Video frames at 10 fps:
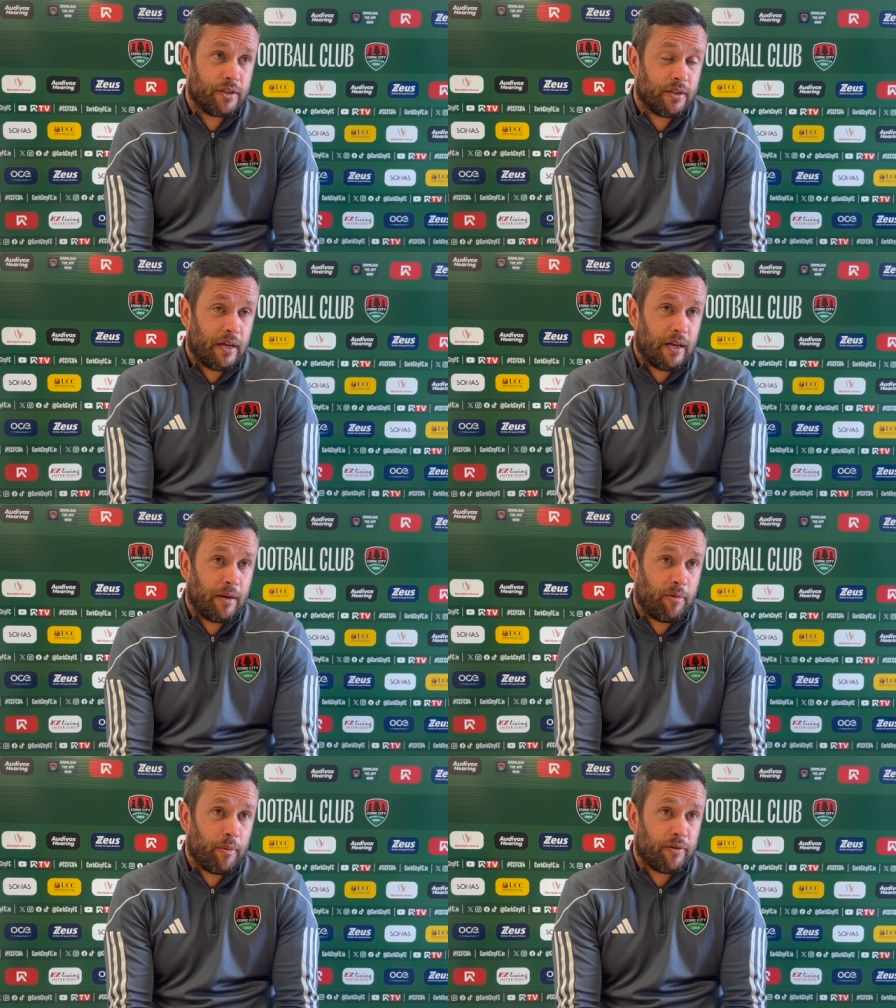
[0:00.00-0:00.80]

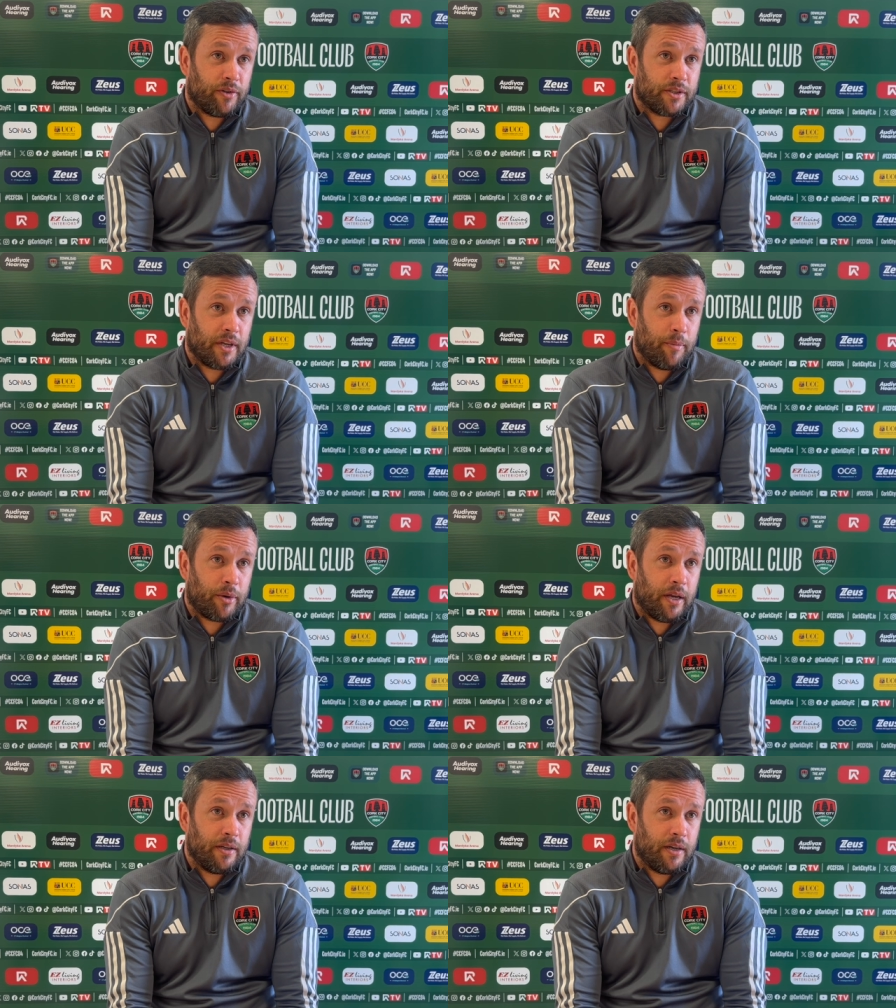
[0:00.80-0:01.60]
It'll be our first time
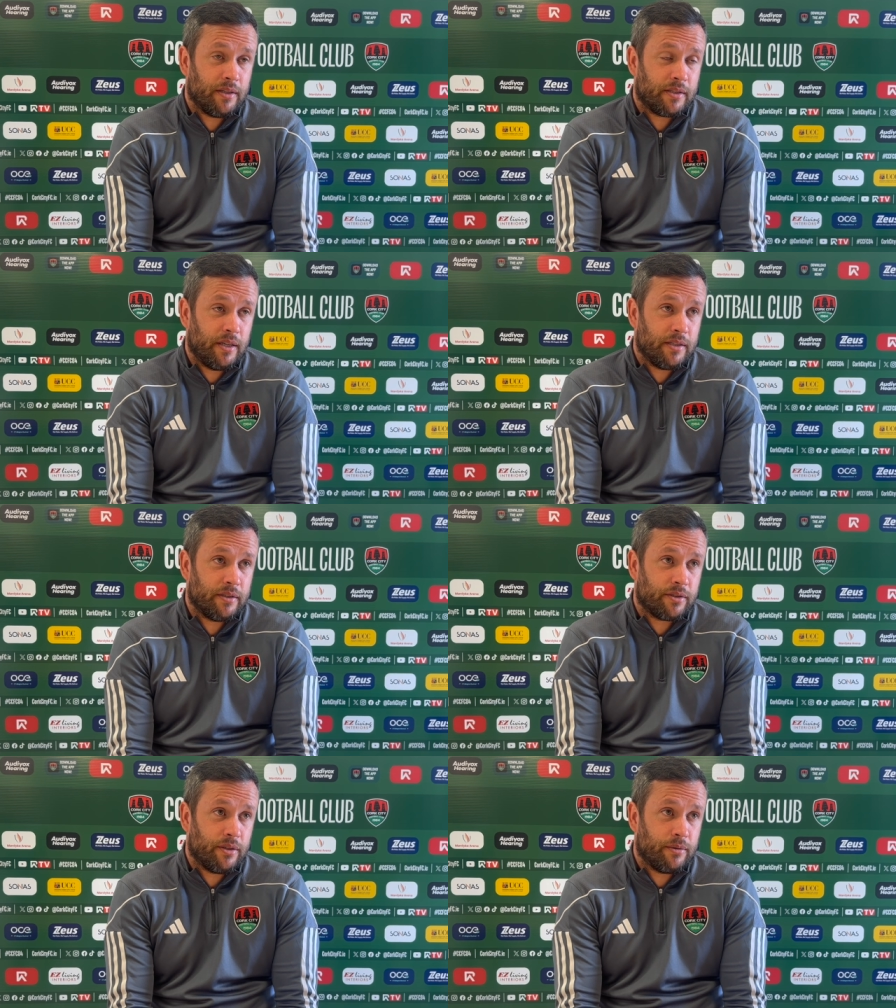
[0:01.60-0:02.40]
playing there this season,
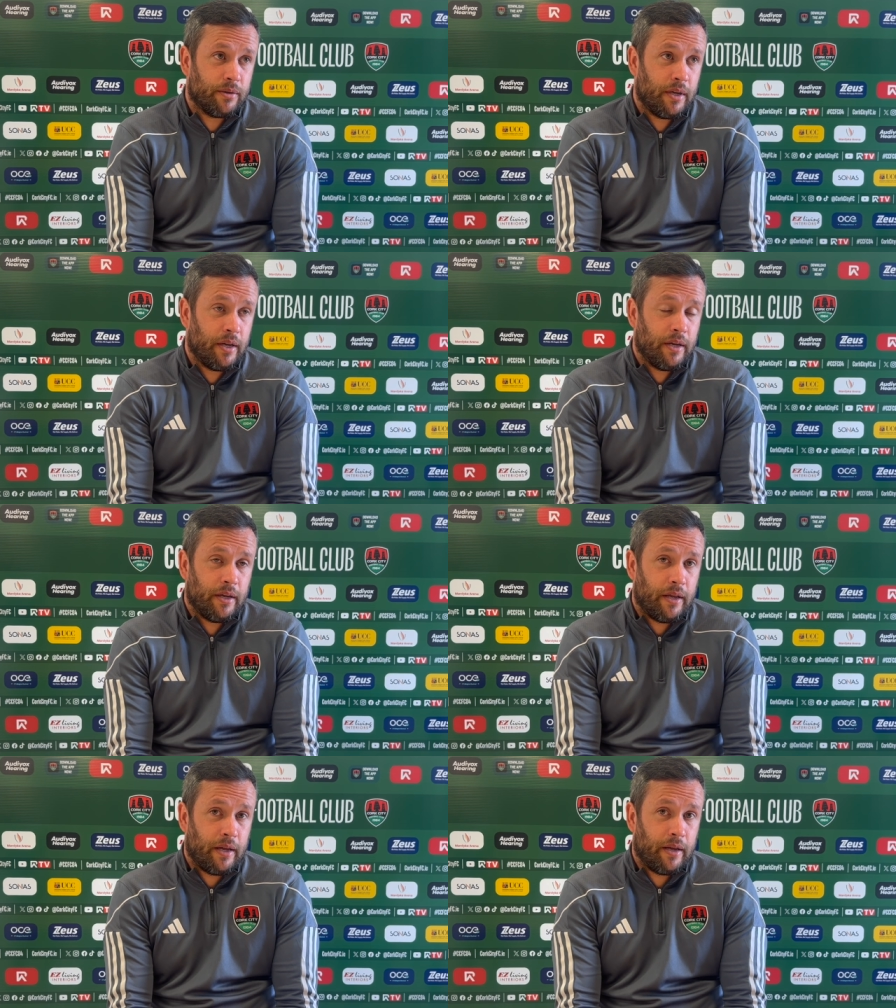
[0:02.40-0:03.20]
so
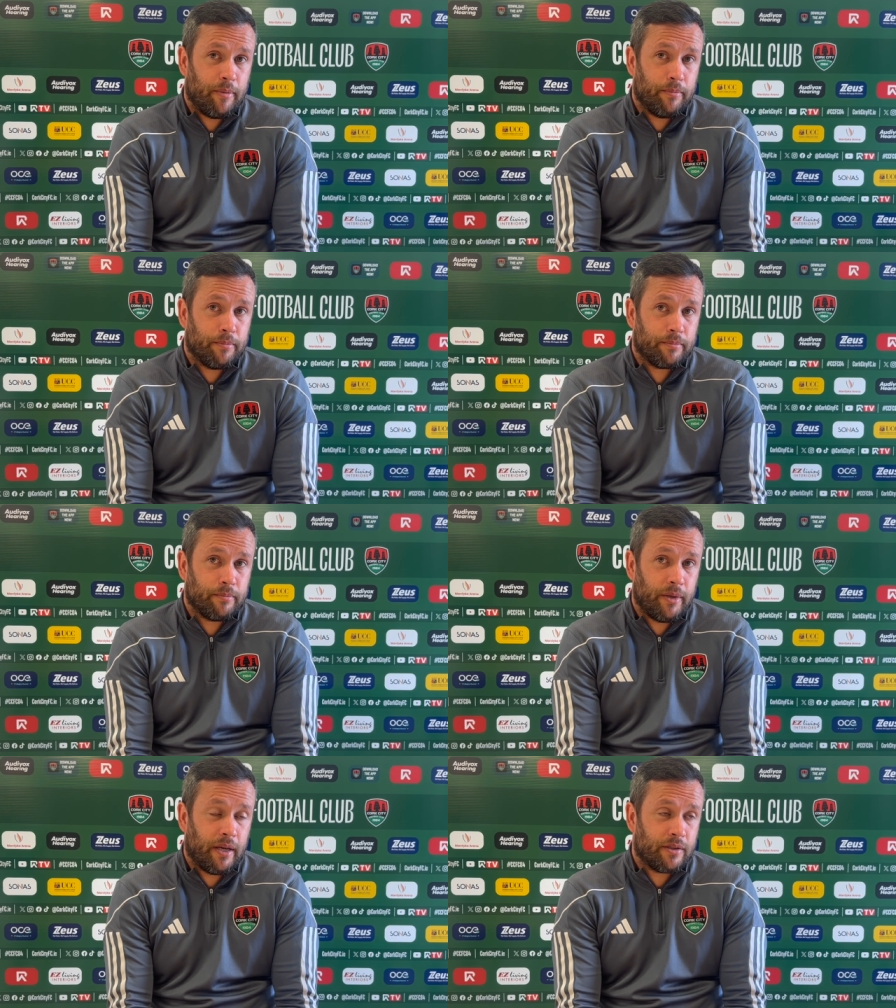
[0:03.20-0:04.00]

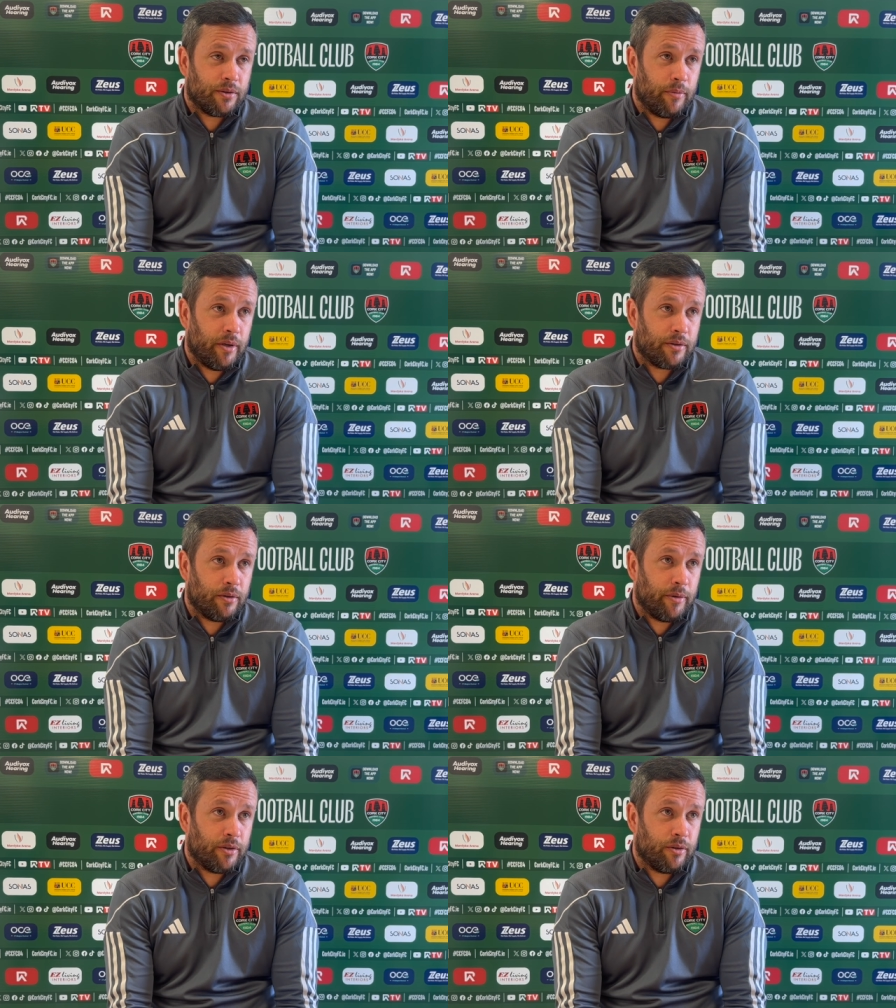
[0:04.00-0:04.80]
it's going to
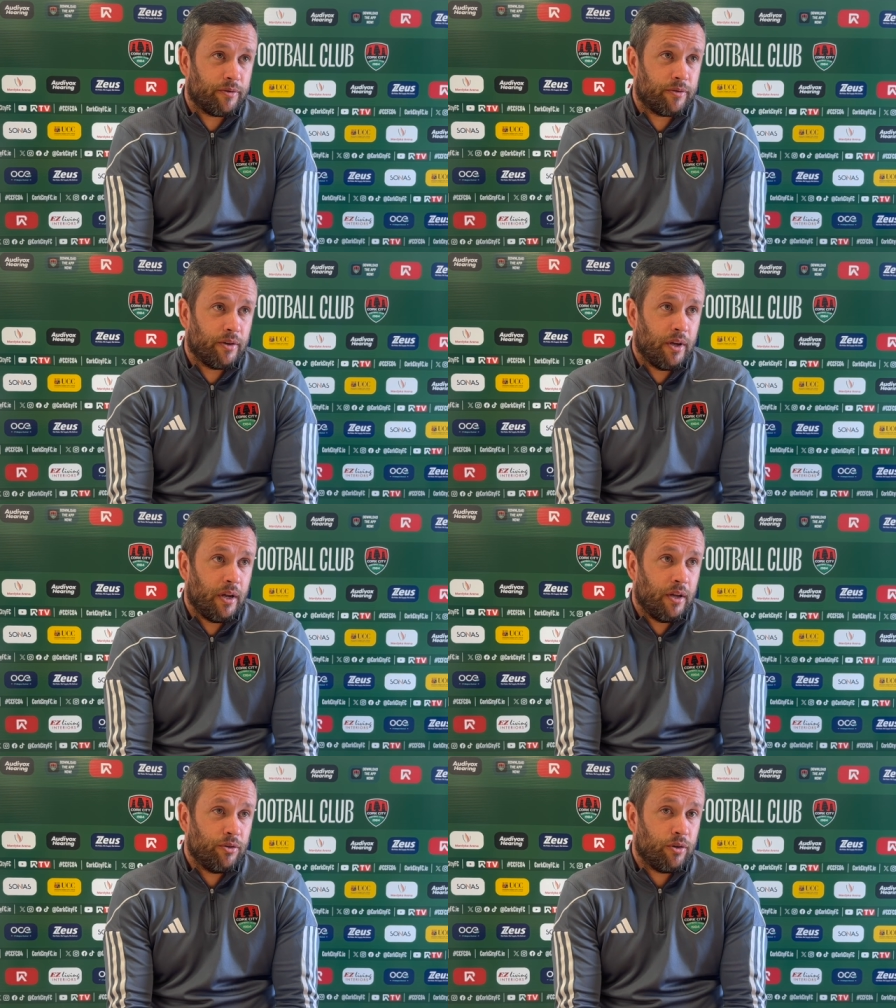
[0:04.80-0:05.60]
be a tough
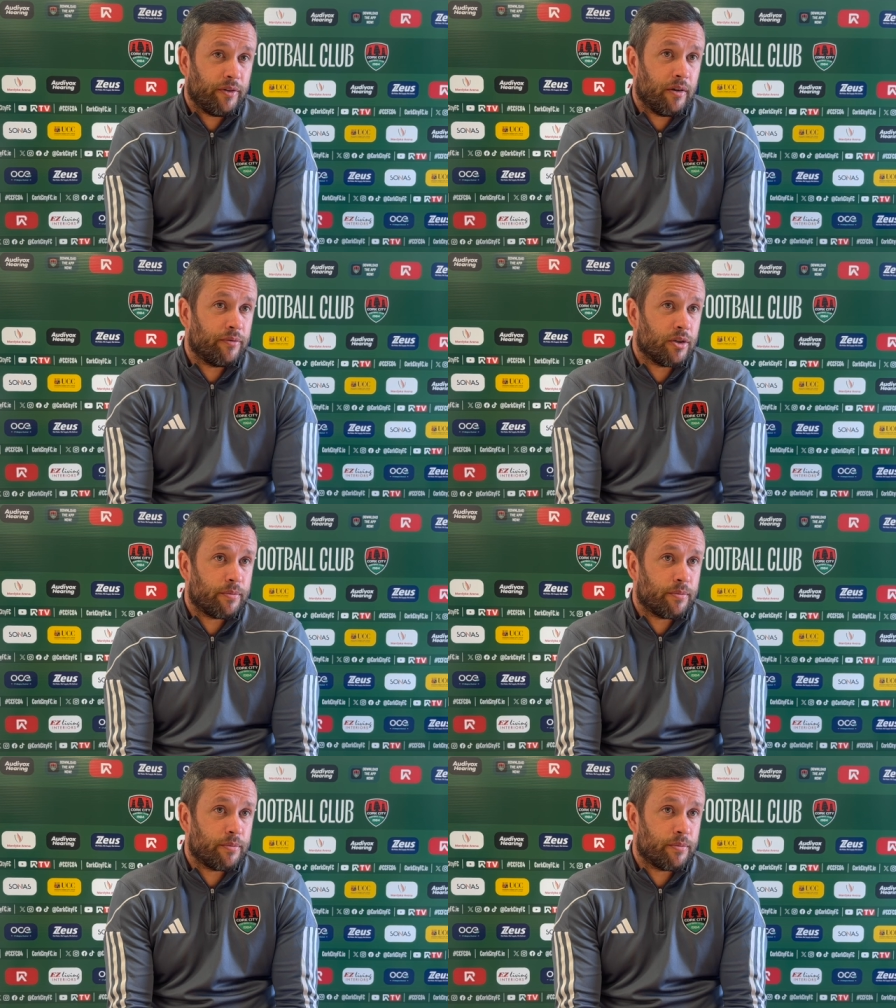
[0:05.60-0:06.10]
outing for us.